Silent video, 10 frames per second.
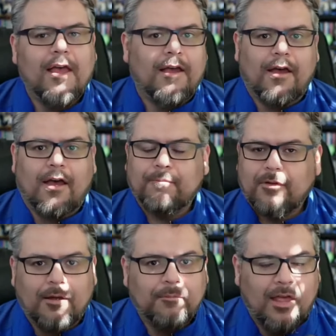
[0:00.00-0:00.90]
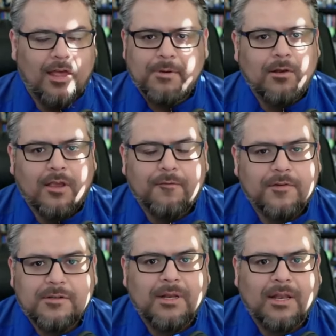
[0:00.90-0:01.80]
I've been looking for
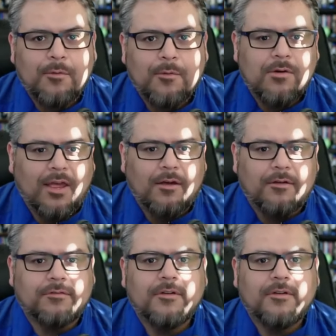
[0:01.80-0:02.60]
something like what you have,"